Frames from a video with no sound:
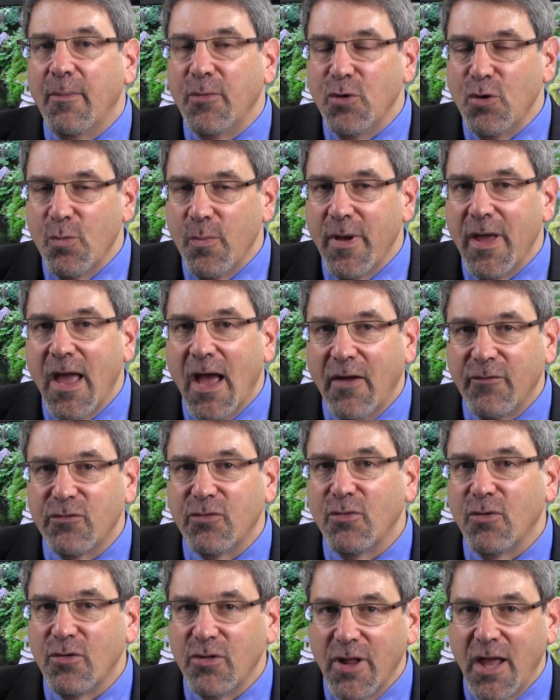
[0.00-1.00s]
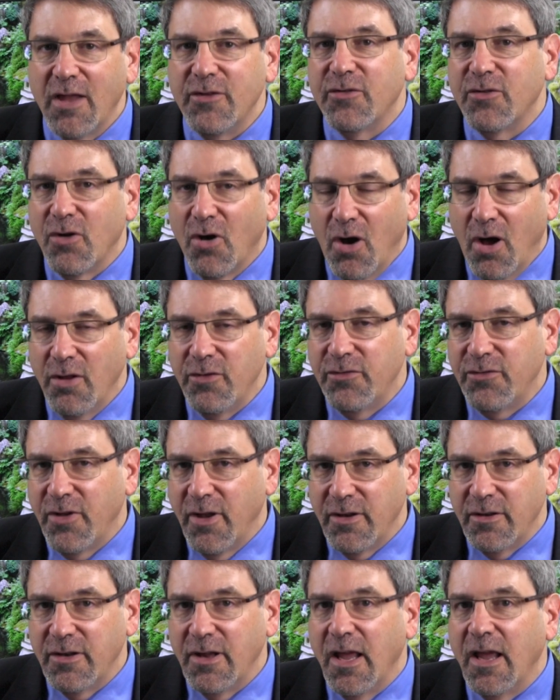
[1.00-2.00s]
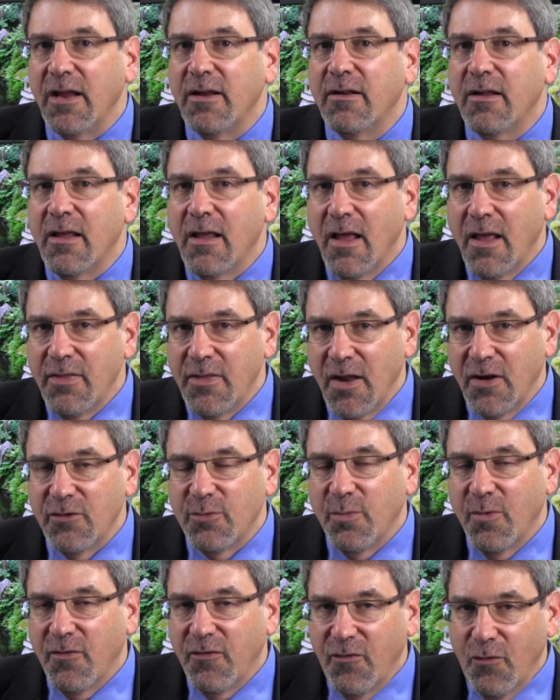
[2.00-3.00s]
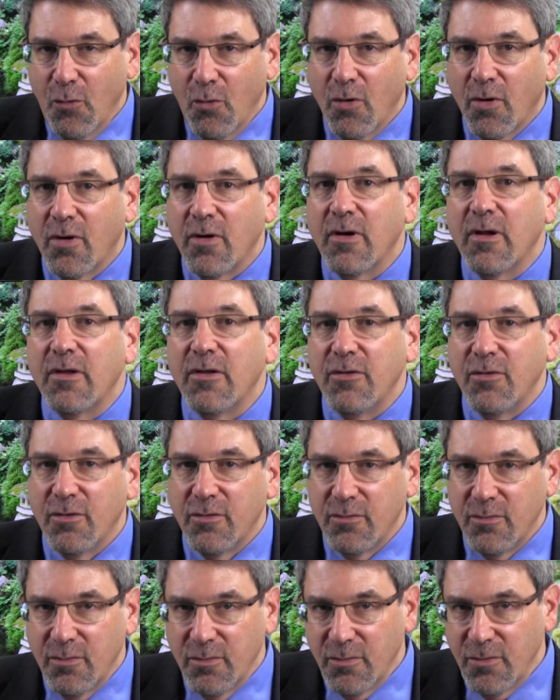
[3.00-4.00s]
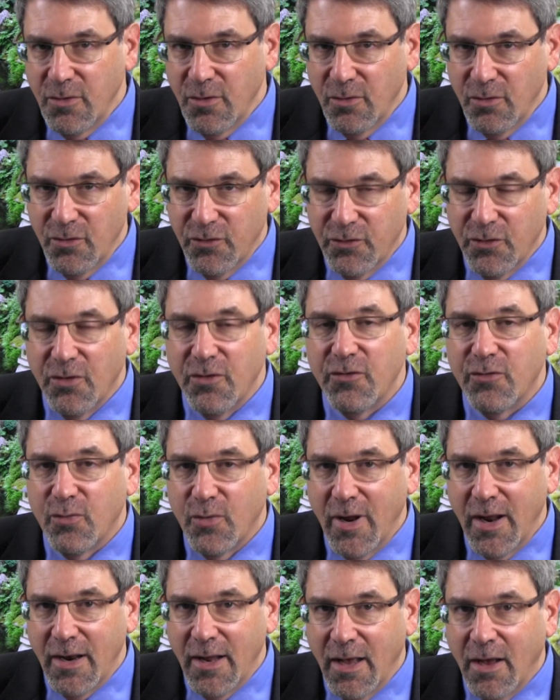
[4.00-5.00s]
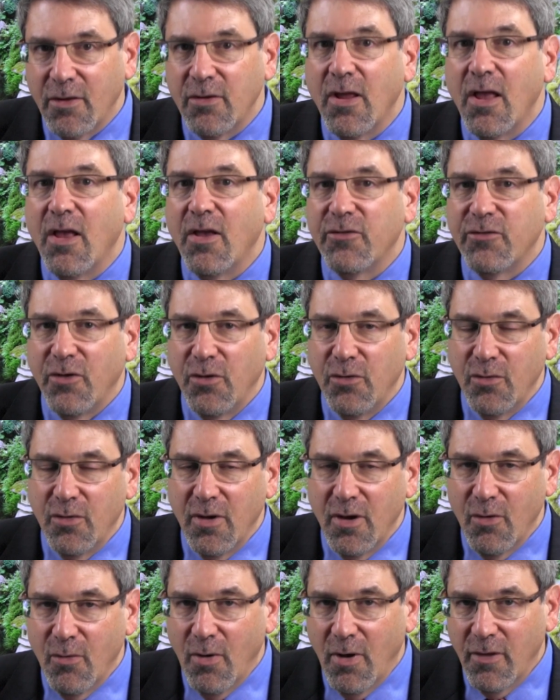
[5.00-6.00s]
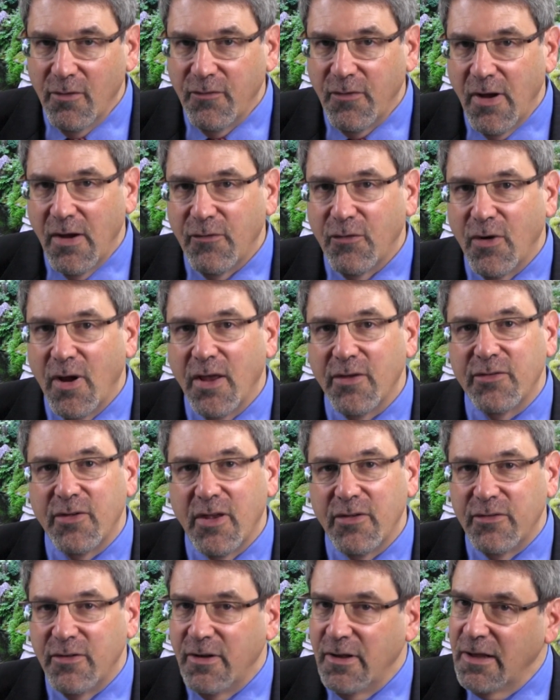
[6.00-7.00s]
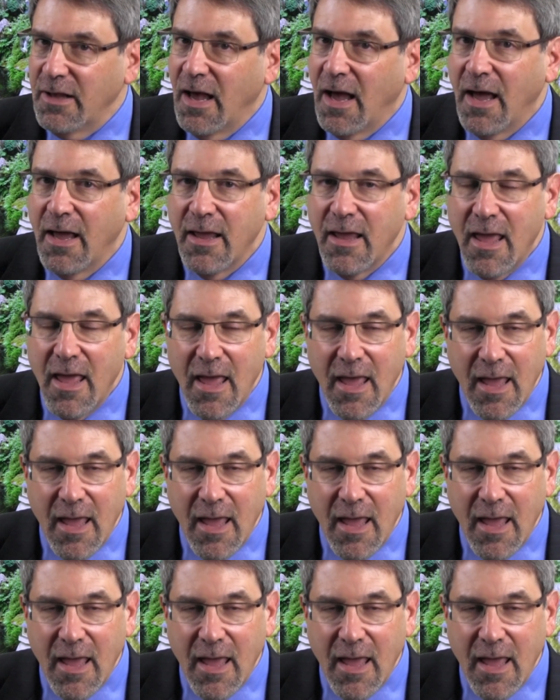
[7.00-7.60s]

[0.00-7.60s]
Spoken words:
you may have to allege an onset date that is before your insurance ran out so you can qualify for SSDI.